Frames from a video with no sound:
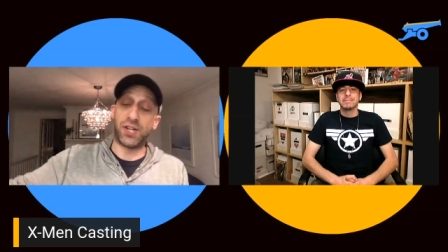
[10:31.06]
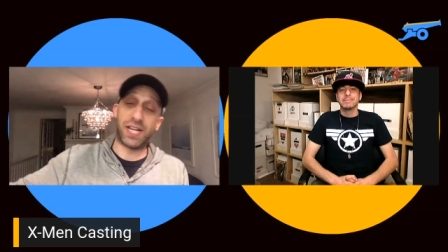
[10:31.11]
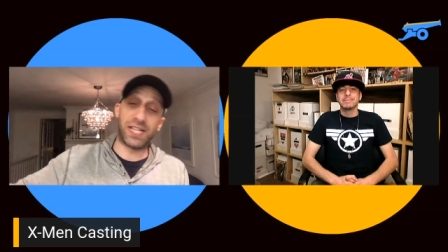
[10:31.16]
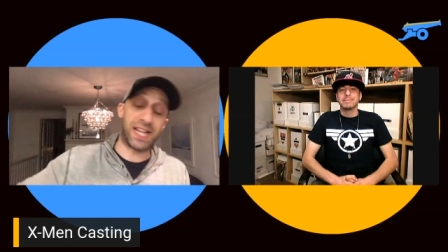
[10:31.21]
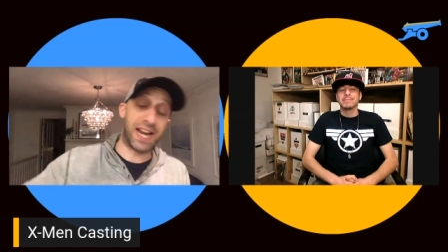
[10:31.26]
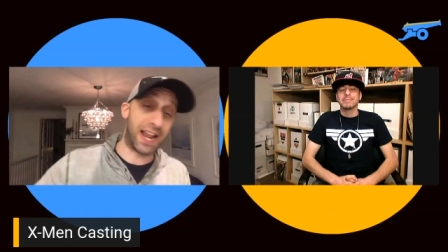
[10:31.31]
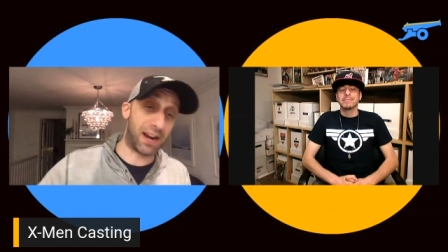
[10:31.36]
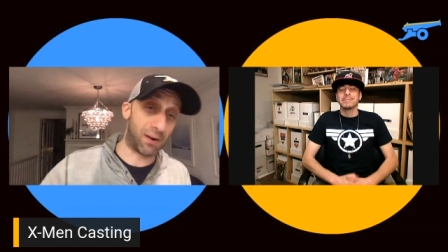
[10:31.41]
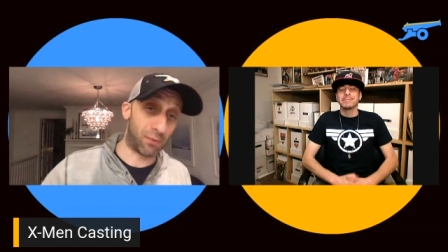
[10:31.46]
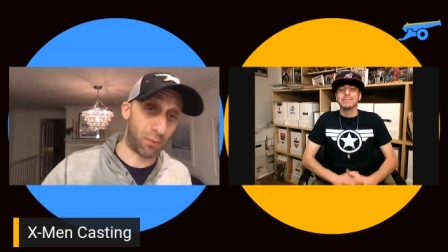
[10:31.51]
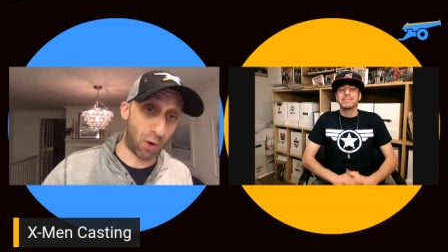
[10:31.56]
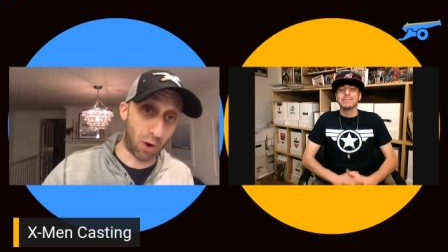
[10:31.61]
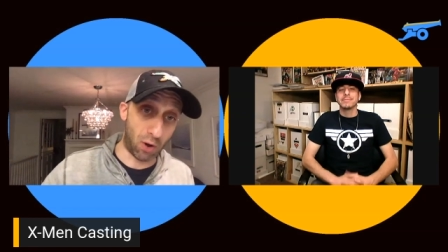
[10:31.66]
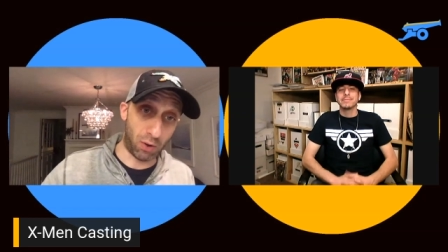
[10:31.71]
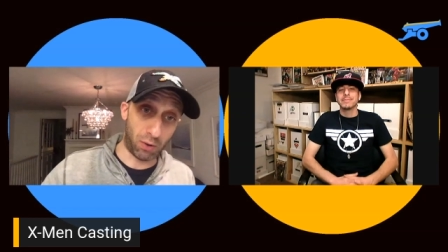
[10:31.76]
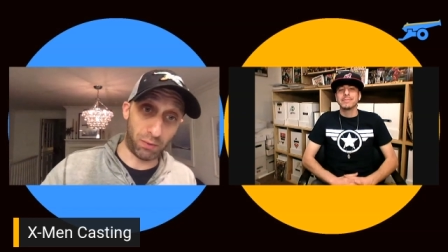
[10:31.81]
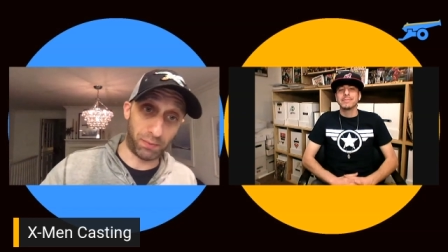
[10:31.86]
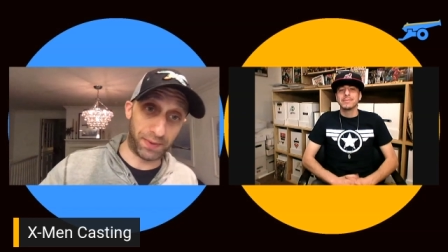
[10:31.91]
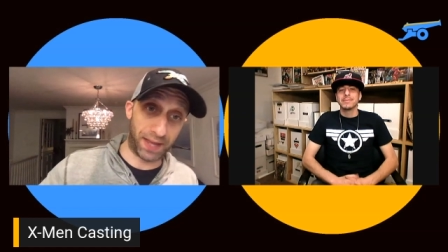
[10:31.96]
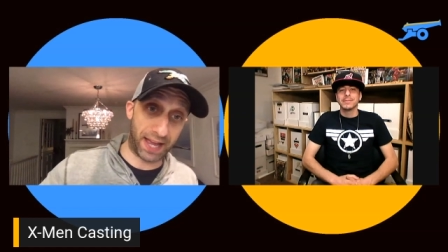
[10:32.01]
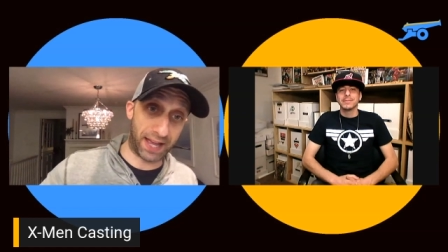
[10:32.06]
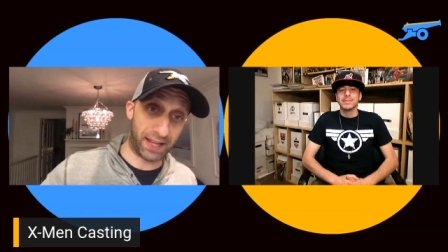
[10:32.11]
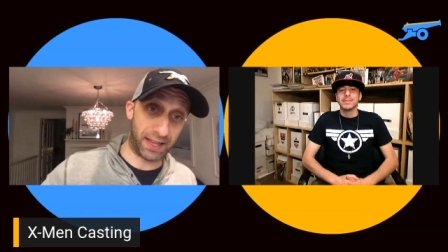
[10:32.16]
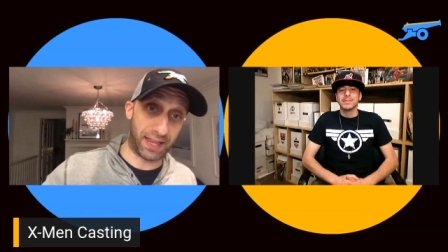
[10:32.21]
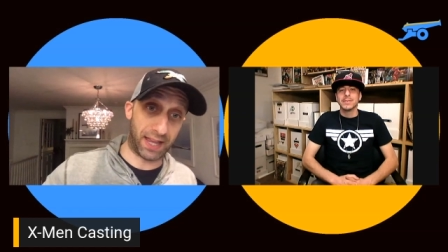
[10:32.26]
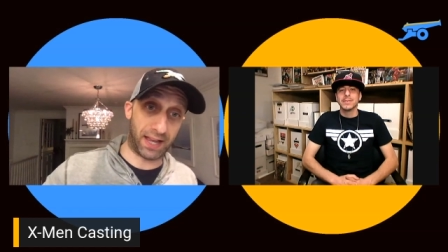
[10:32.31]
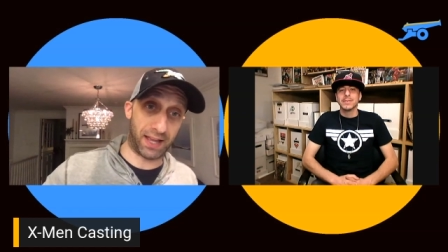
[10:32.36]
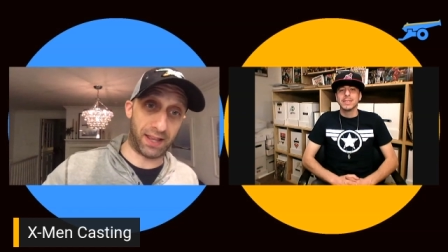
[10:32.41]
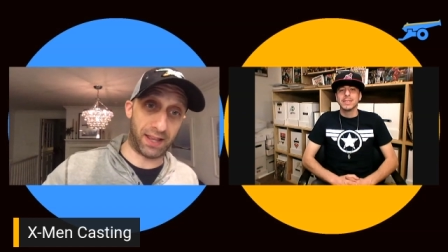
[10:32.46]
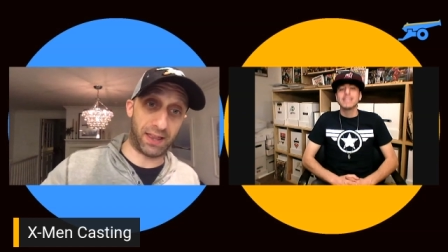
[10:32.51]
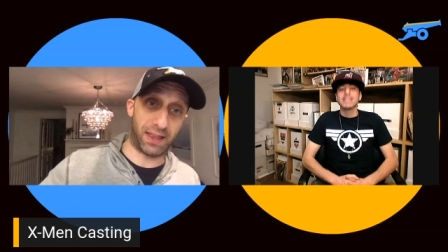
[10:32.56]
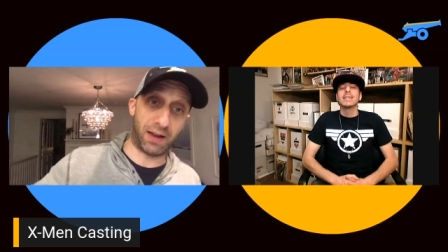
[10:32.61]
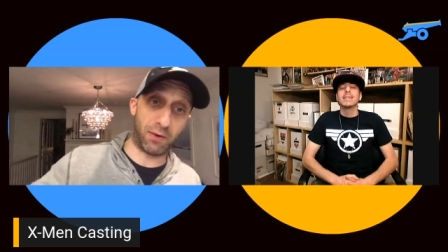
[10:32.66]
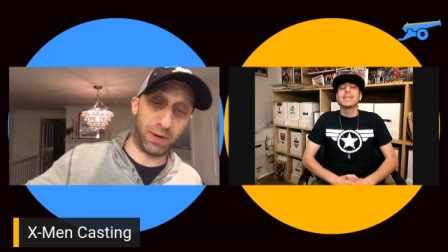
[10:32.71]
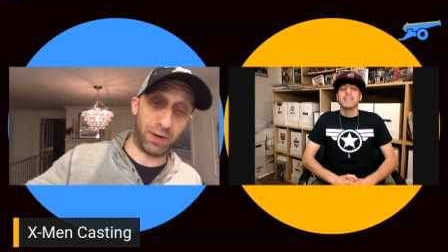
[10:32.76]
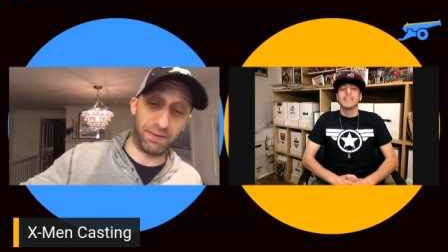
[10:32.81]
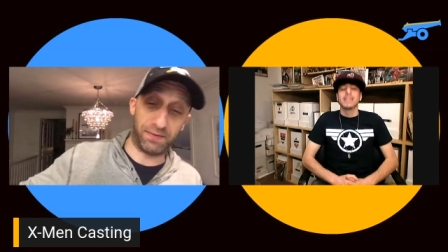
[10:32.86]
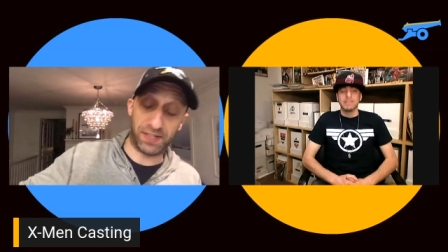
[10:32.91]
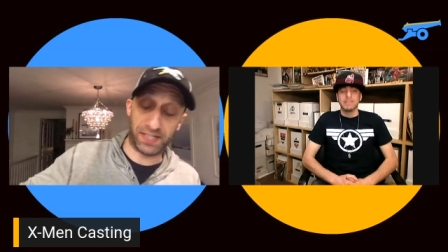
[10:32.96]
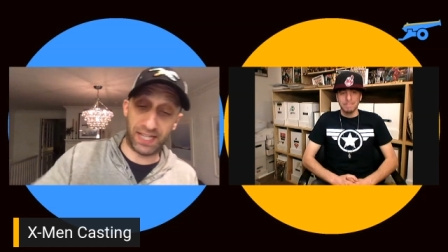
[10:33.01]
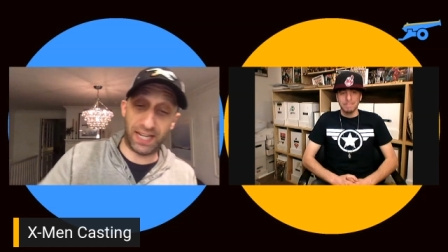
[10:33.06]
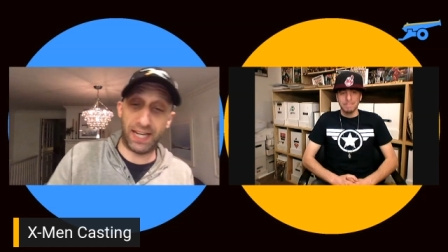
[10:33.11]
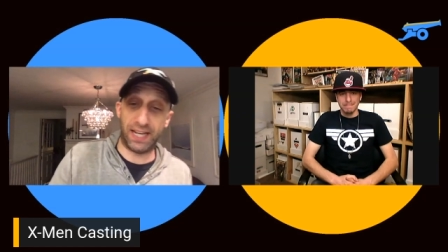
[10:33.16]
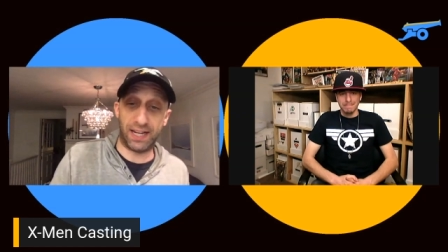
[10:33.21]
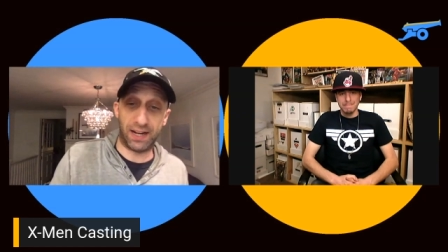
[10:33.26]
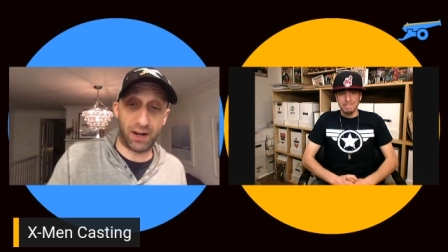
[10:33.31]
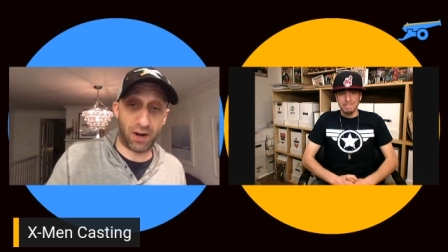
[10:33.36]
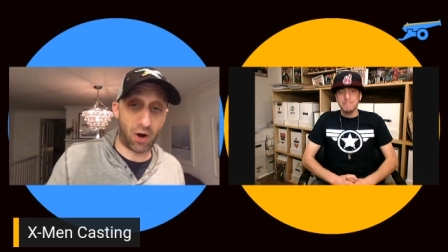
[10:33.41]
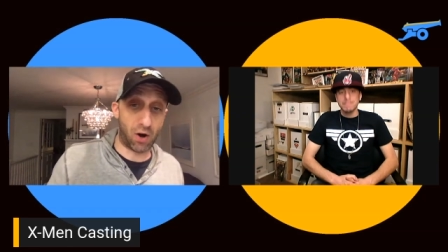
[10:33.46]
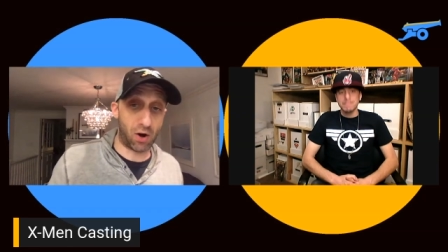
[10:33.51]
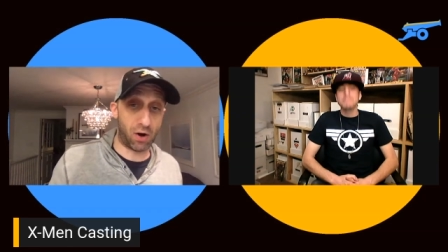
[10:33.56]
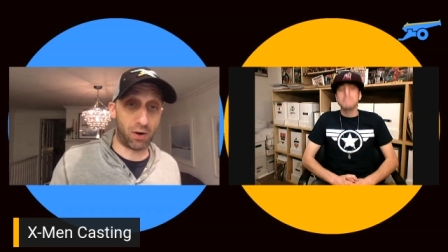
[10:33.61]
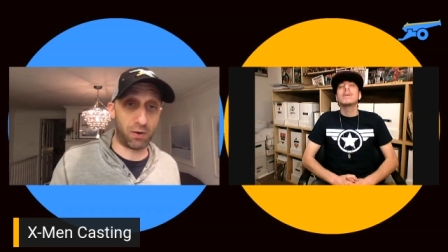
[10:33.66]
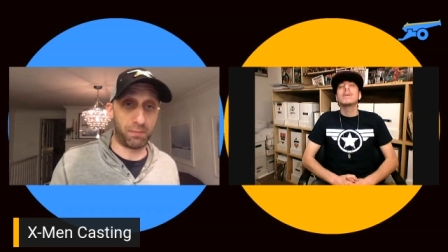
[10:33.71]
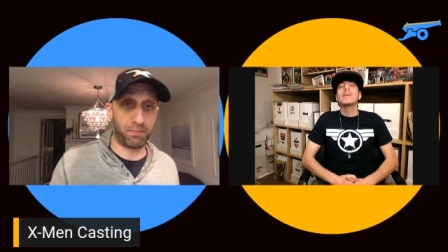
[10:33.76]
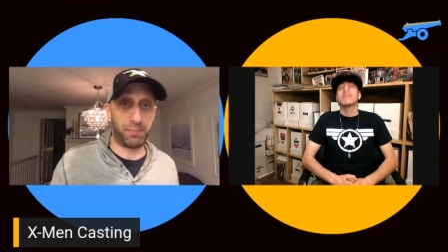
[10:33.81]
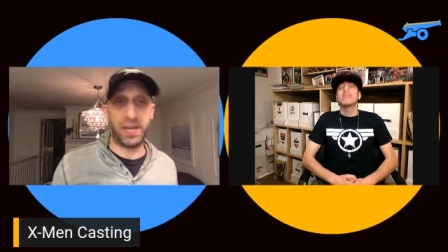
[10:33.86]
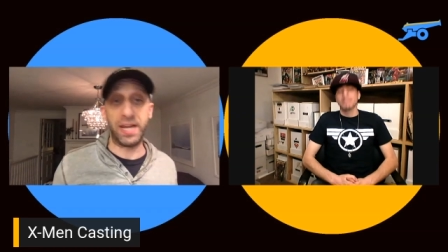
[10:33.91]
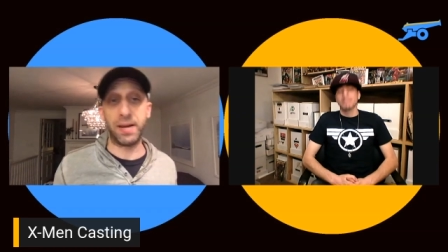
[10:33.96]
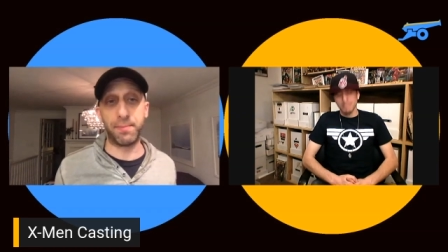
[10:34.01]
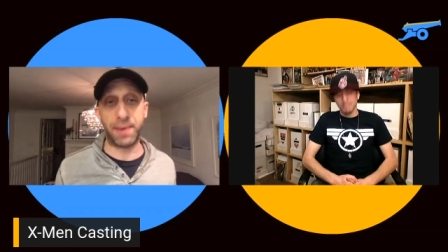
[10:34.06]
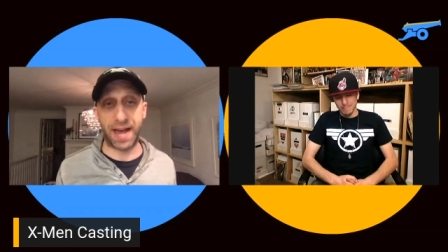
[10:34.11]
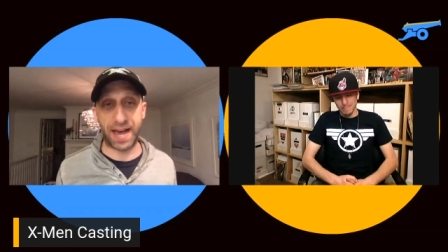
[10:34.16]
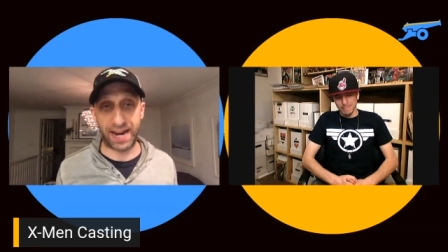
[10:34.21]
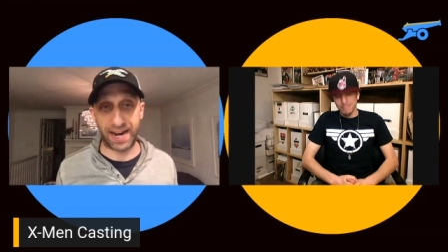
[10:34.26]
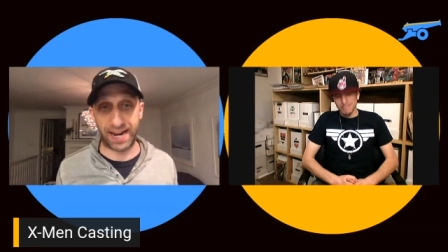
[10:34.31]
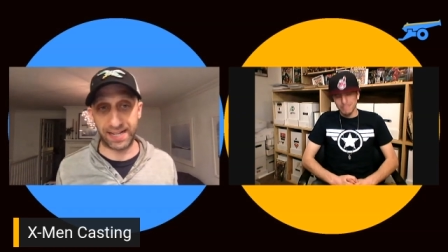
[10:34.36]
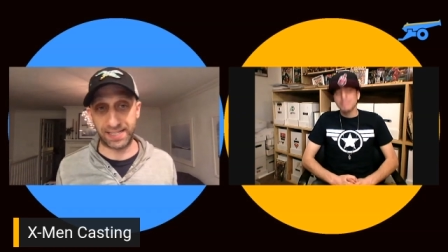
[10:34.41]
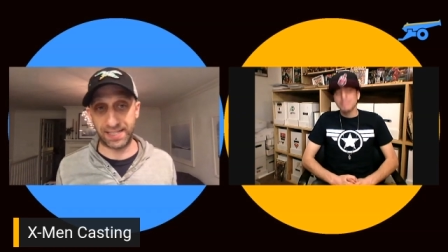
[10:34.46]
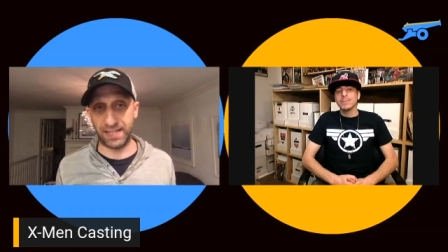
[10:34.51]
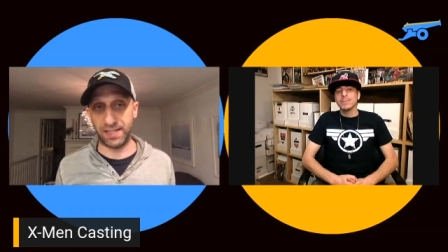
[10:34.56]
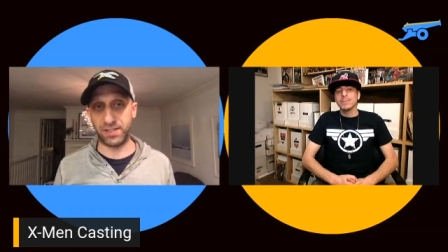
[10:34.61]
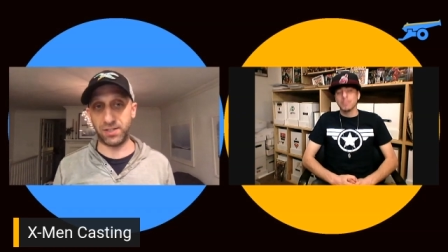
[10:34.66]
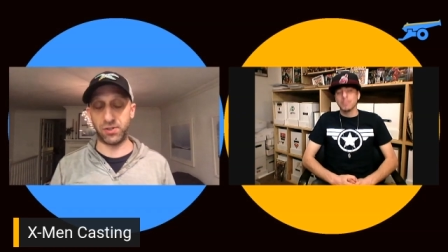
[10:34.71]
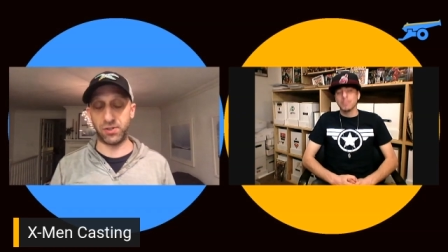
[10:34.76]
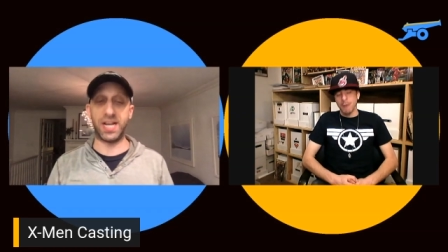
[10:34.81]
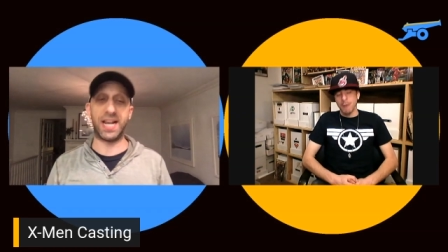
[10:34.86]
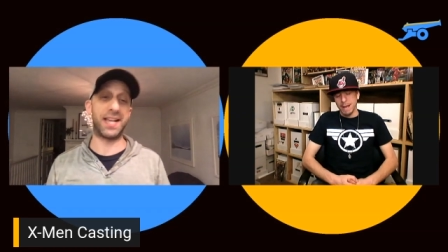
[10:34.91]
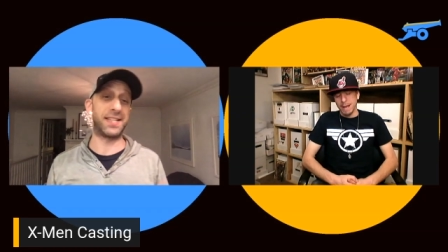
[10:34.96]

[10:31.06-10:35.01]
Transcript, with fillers: She hasn't had a role that that that we've seen her be a badass in, so right.